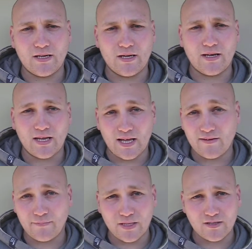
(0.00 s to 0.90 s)
And they
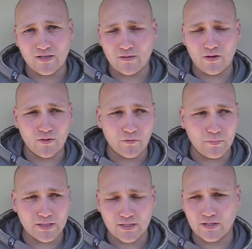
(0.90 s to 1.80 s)
have been. So local
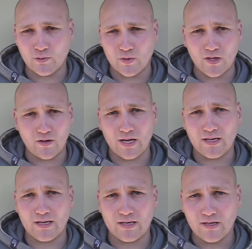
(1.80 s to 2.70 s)
businesses were
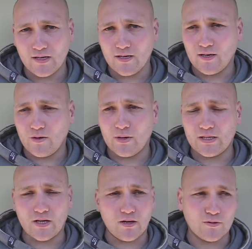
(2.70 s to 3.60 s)
donated. We had
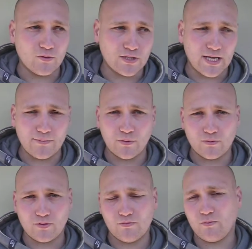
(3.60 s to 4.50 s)
the local
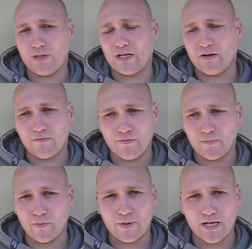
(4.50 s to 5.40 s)
Staples. We've done a
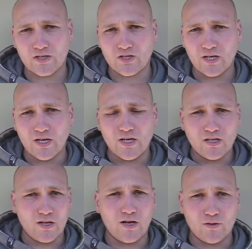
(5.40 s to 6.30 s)
football match.
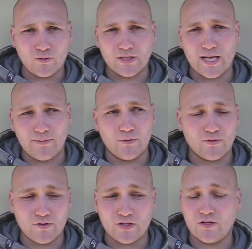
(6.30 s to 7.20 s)
The local Staples,
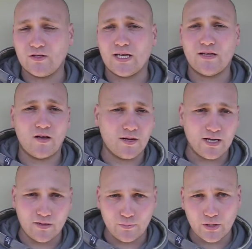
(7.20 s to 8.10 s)
for instance, they
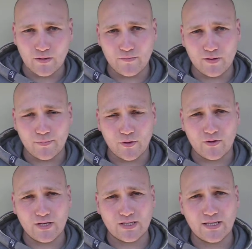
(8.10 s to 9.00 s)
donated a printer for the
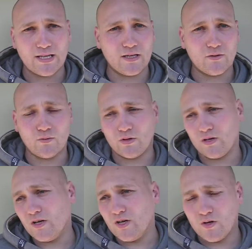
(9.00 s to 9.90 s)
prize, and then done all the
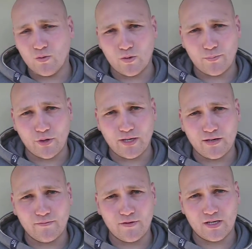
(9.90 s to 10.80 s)

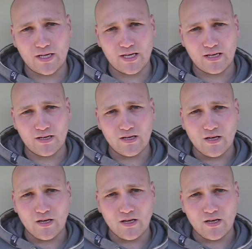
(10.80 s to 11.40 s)
printing for the day.